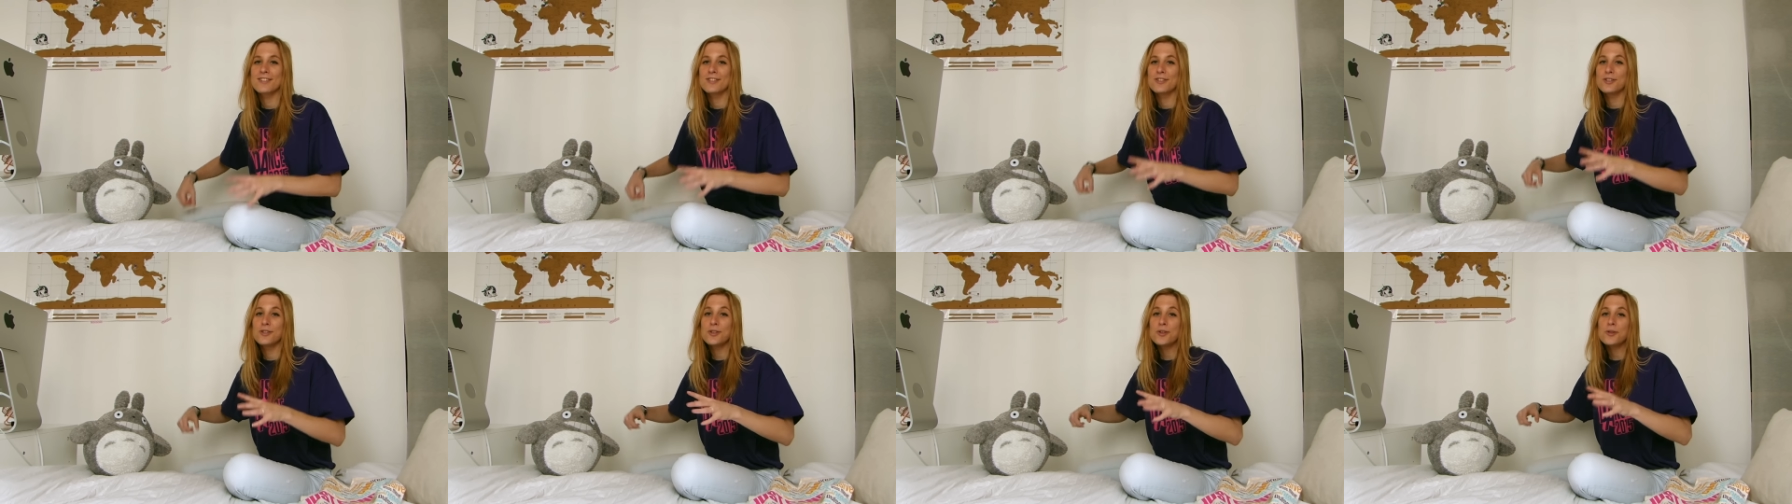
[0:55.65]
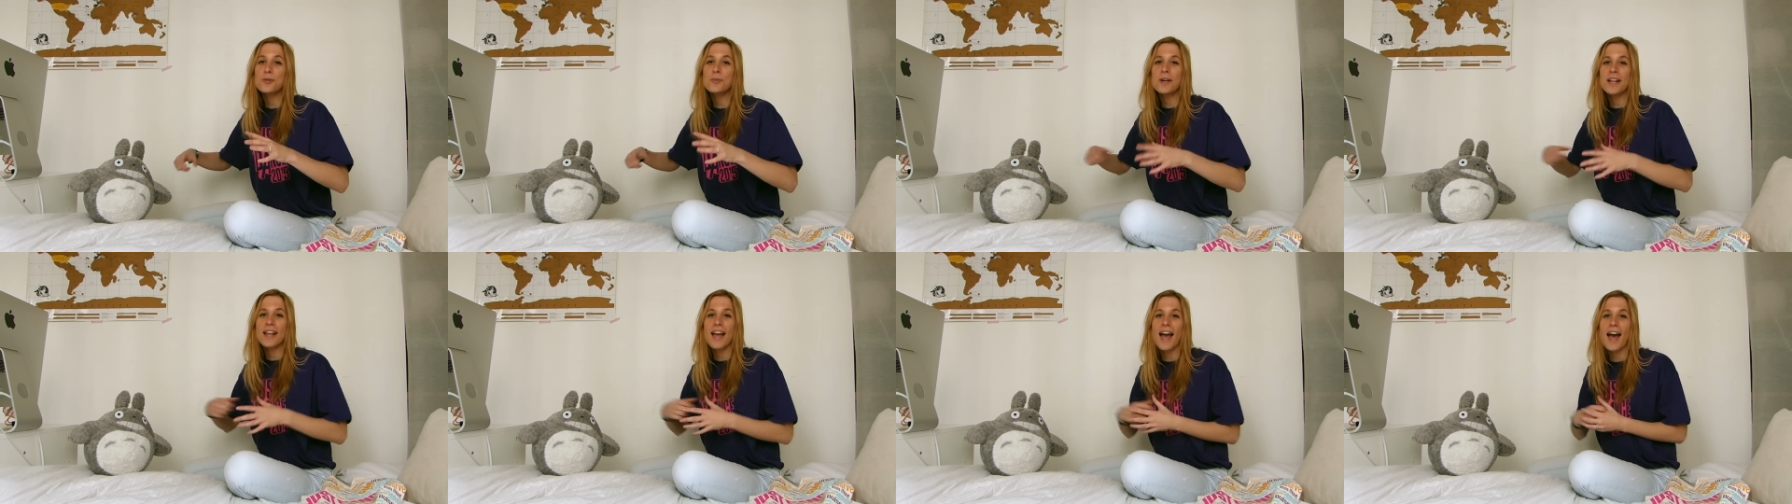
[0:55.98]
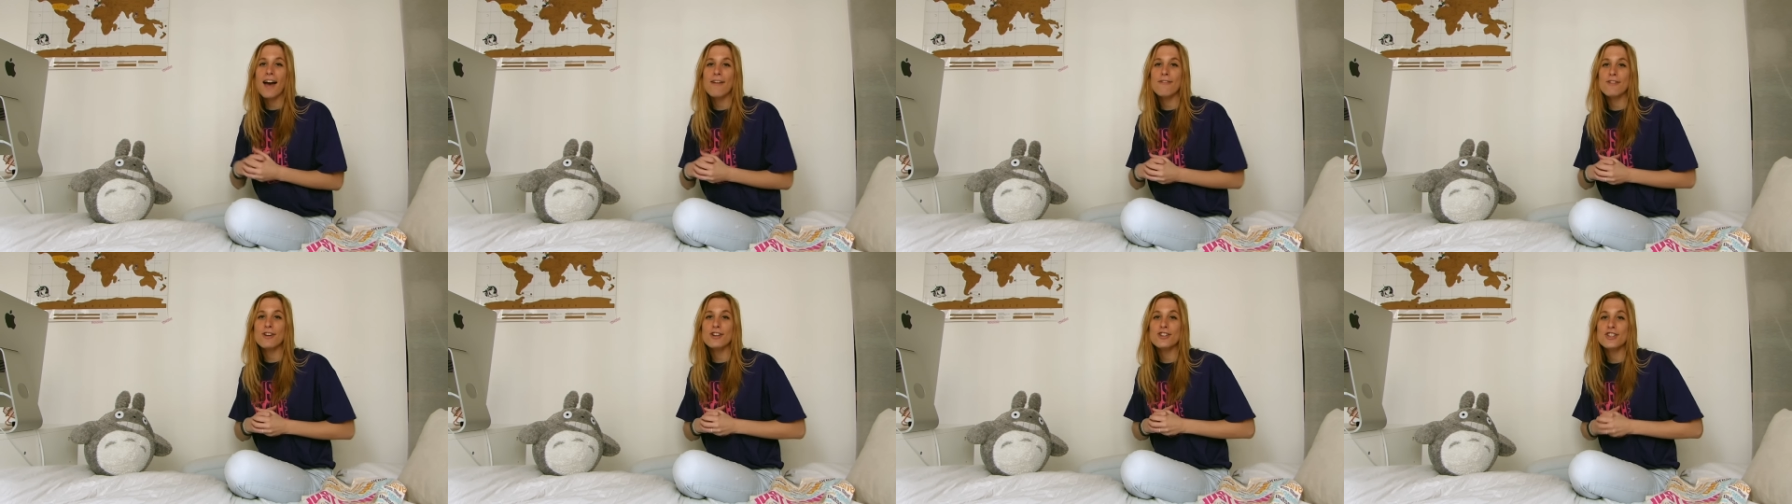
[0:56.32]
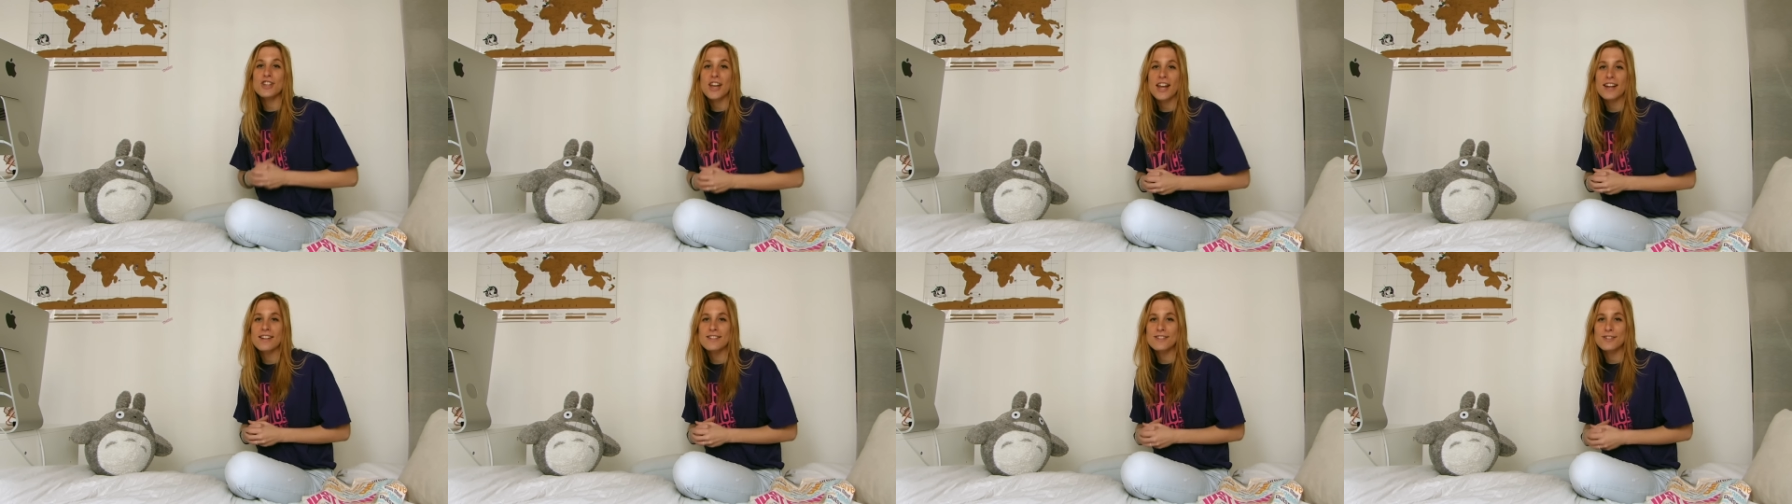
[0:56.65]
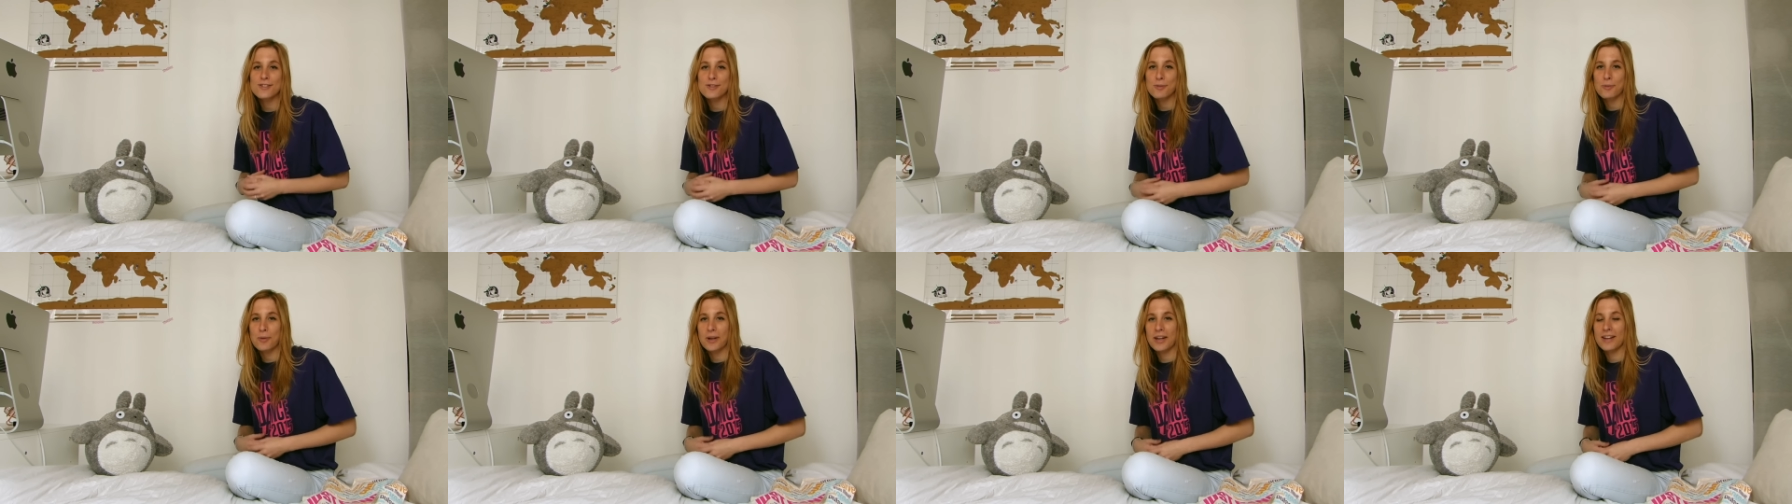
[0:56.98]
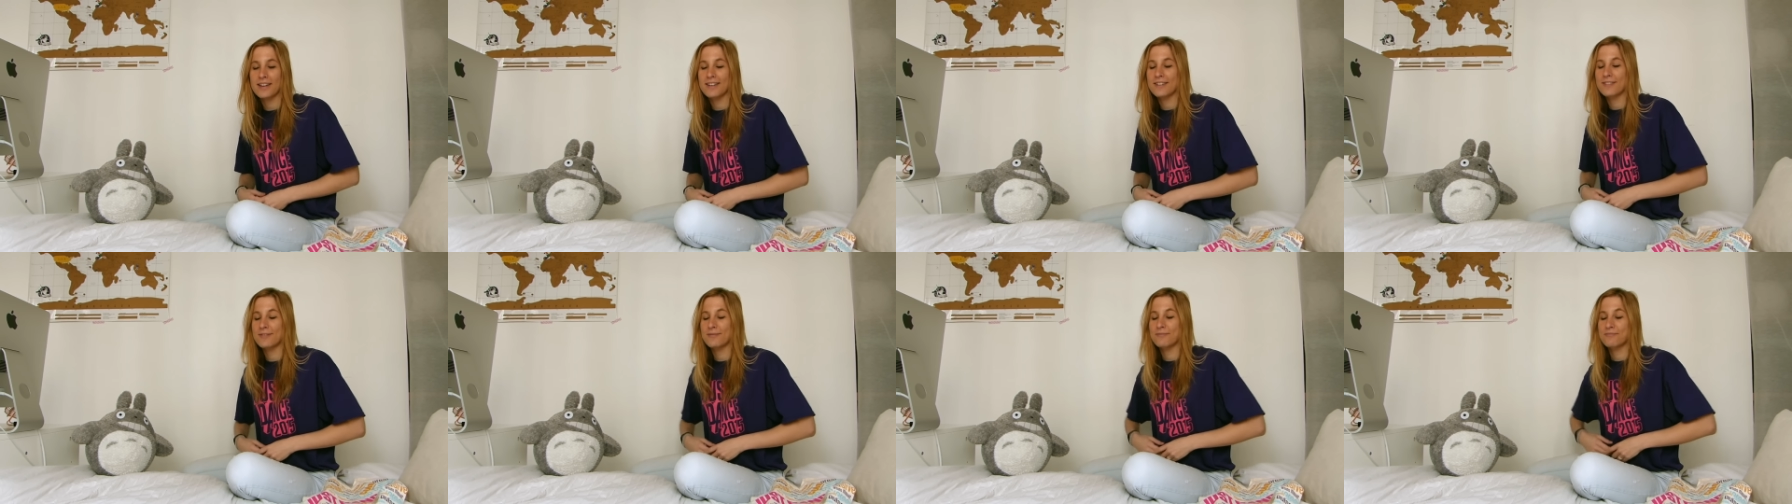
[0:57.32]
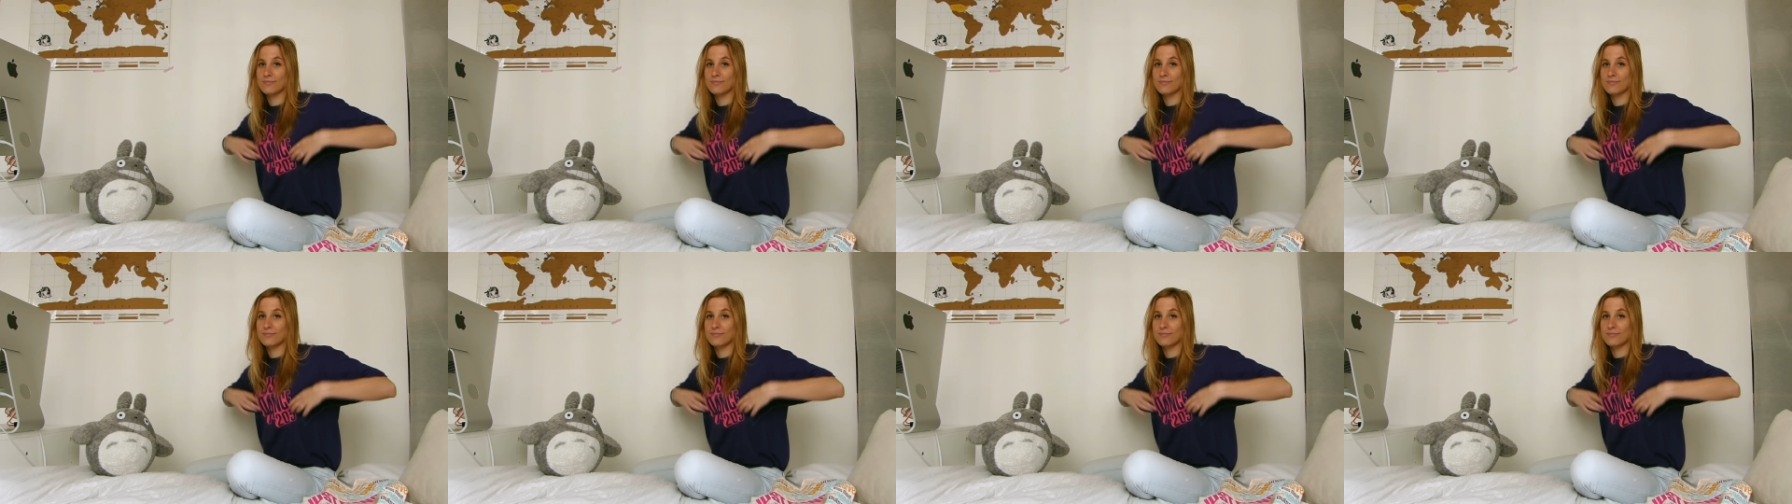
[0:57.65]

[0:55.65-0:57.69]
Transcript: you will have a chance to win